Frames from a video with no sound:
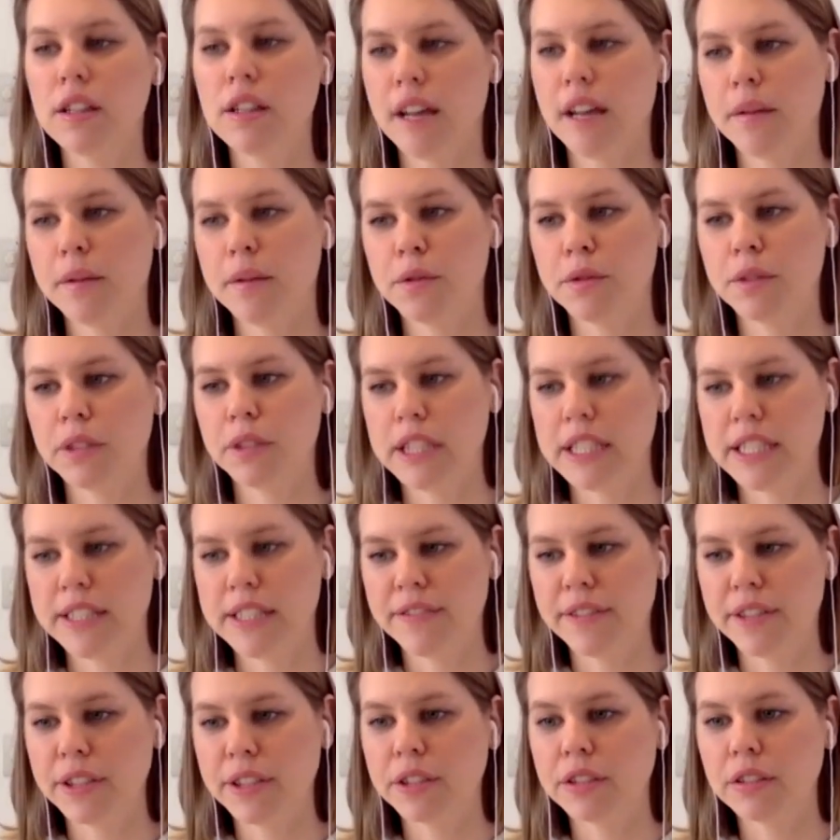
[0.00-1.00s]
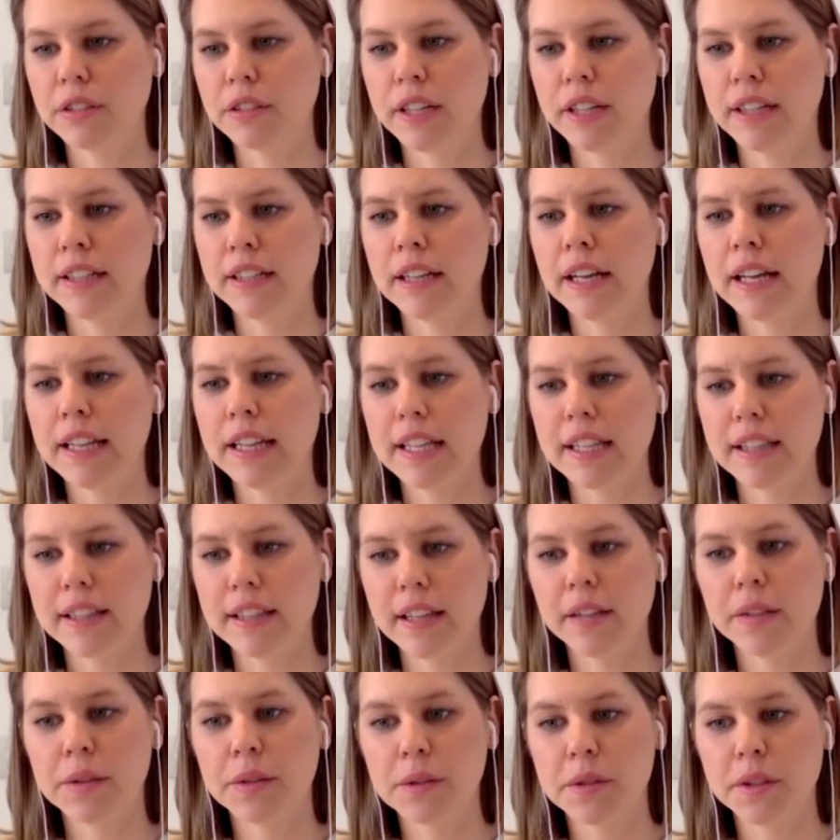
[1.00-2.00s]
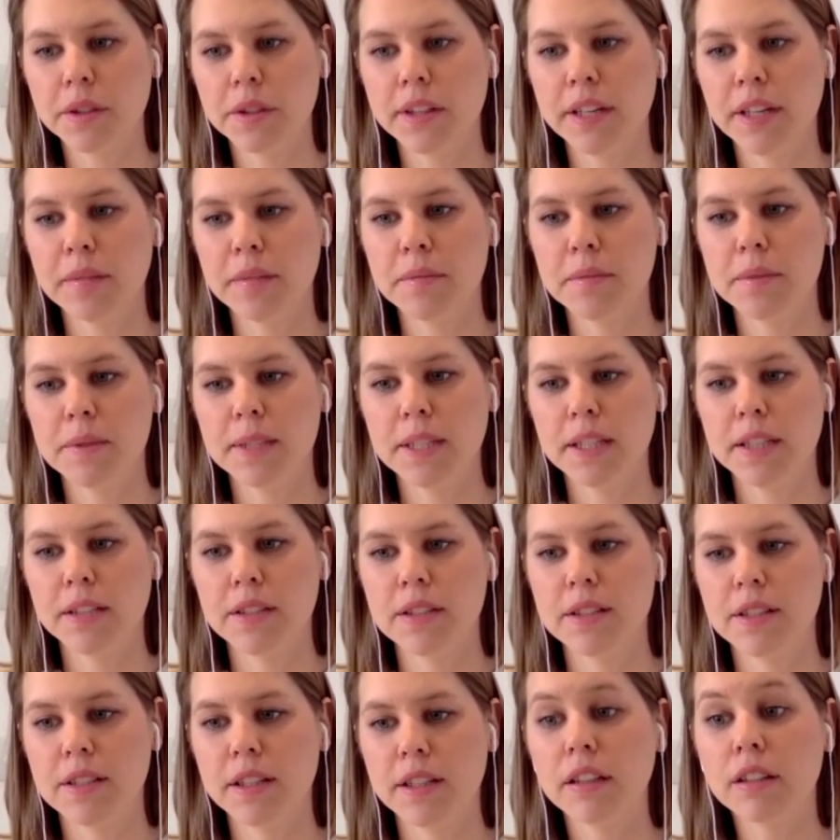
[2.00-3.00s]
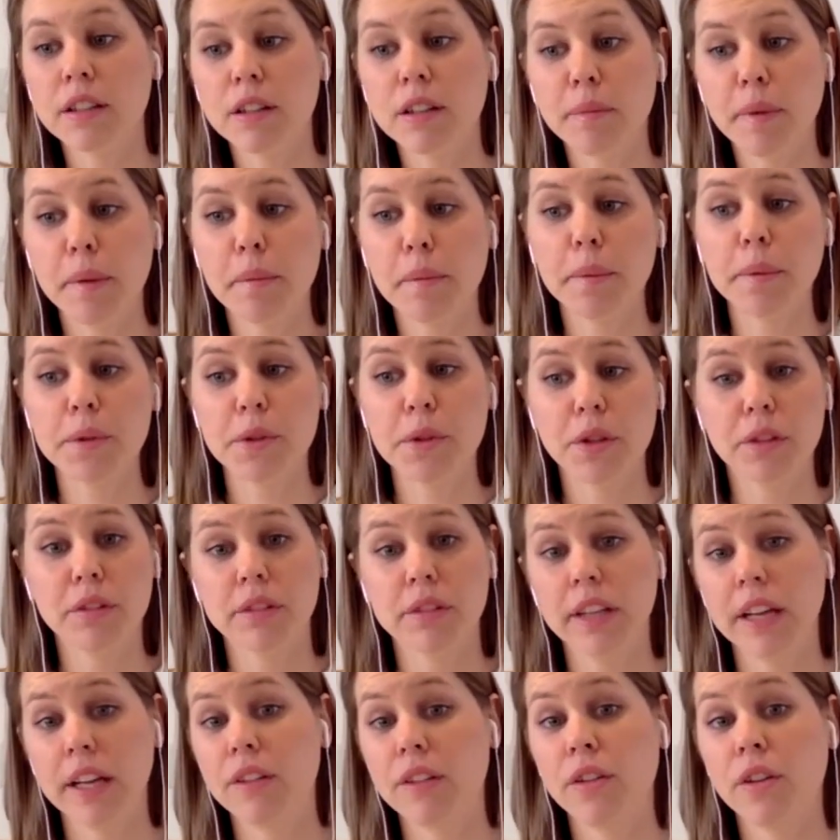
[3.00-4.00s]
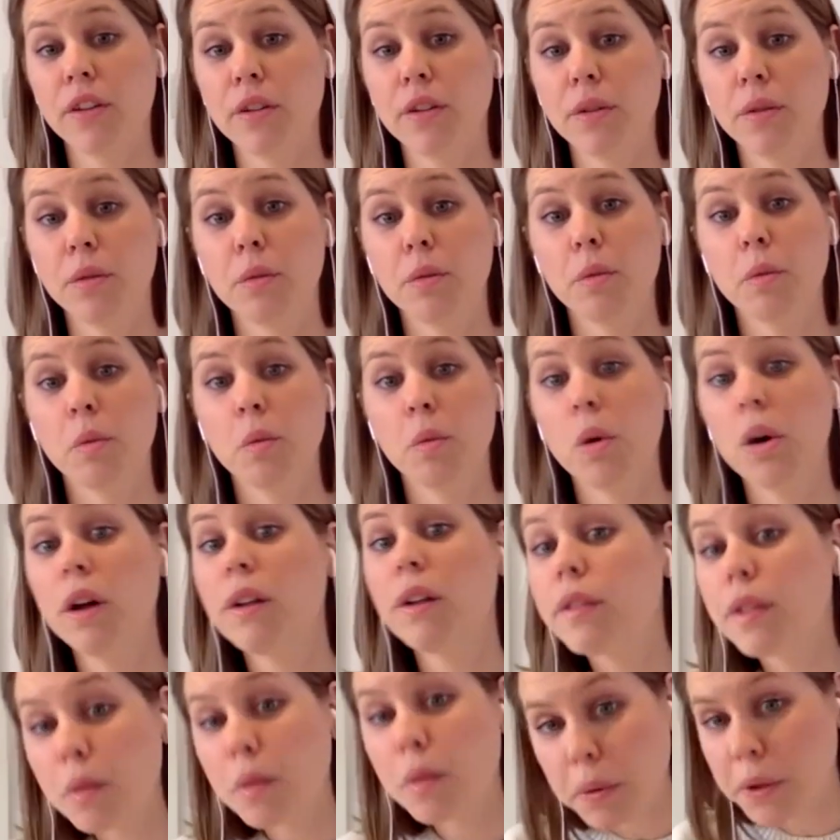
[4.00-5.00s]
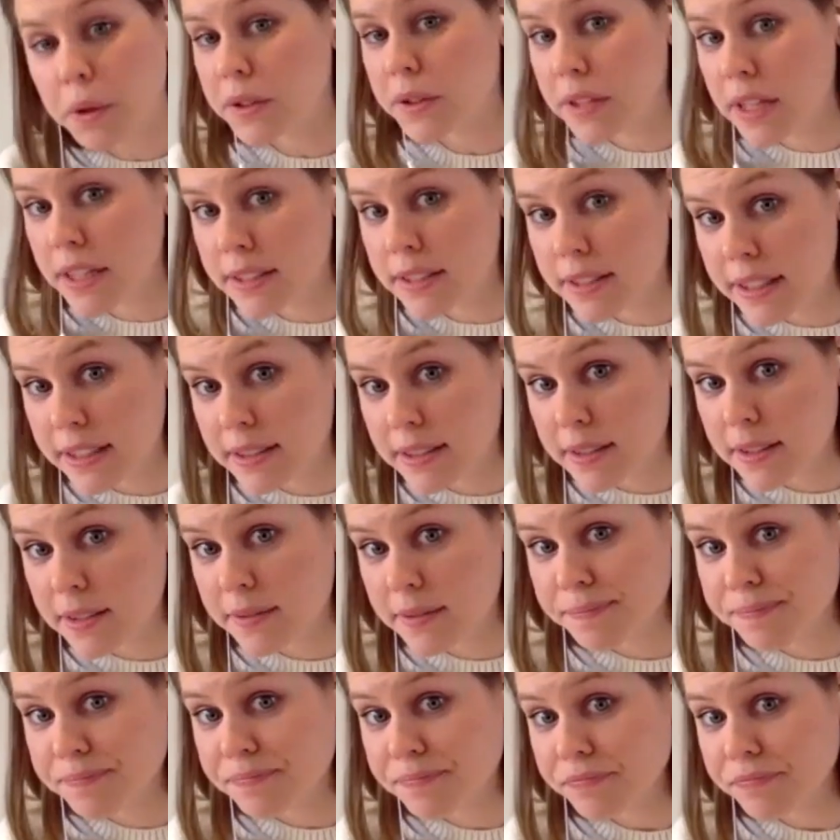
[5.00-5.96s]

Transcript: that was really difficult. And I think that also comes down to a lot of people don't yet know what the process is